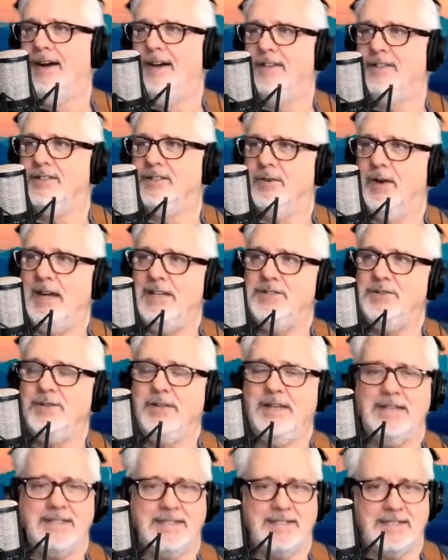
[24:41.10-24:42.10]
So as you
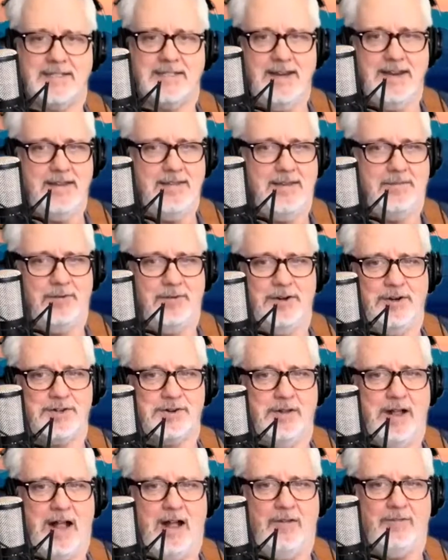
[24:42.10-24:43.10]
can see, the
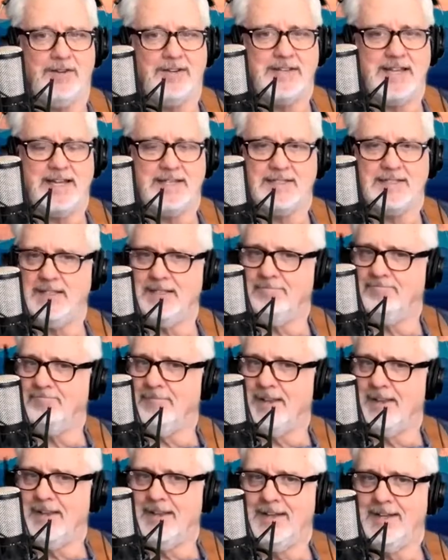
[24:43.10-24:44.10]
original alpha testing,
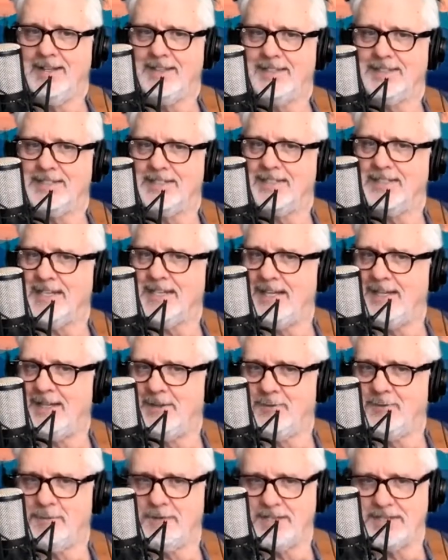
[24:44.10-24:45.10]
the
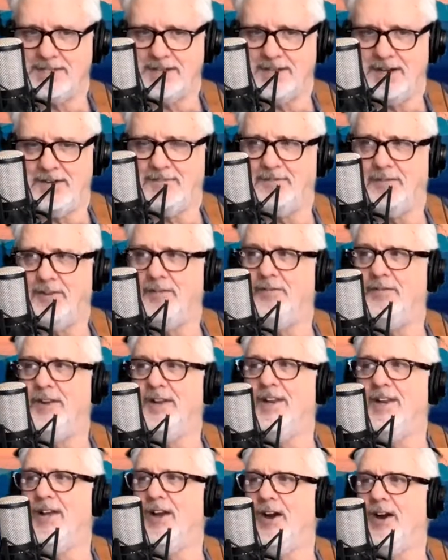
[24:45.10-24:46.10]
sound was tough. The
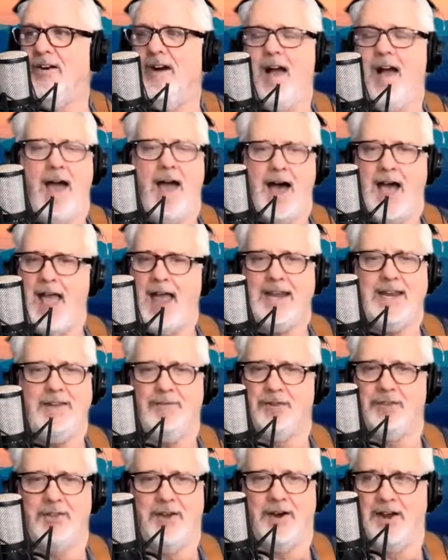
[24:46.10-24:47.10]
video, I hadn't
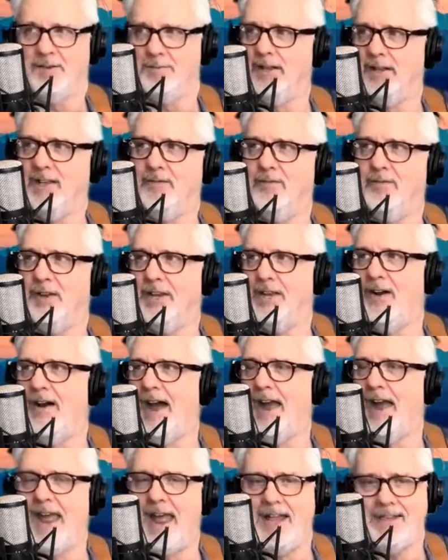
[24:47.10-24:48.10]
even thought about the video.
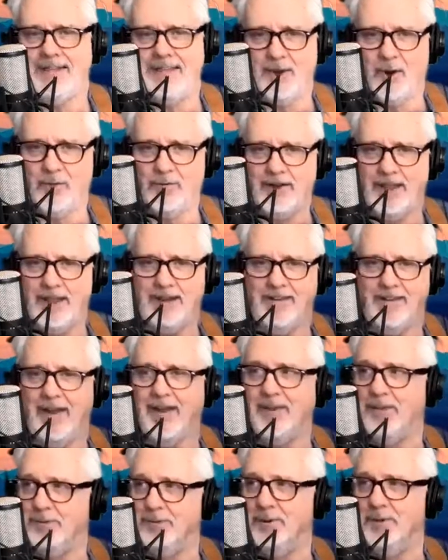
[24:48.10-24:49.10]
I had the overhead light
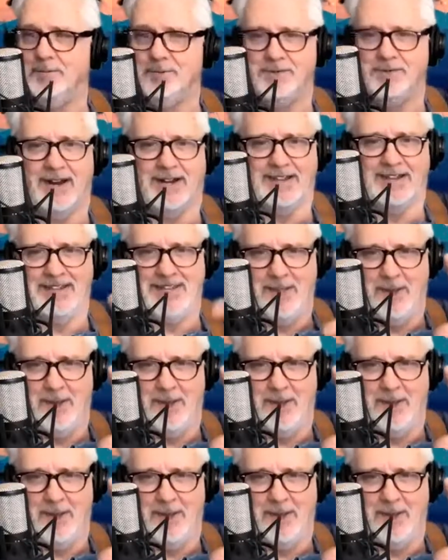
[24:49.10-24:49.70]
in the room directly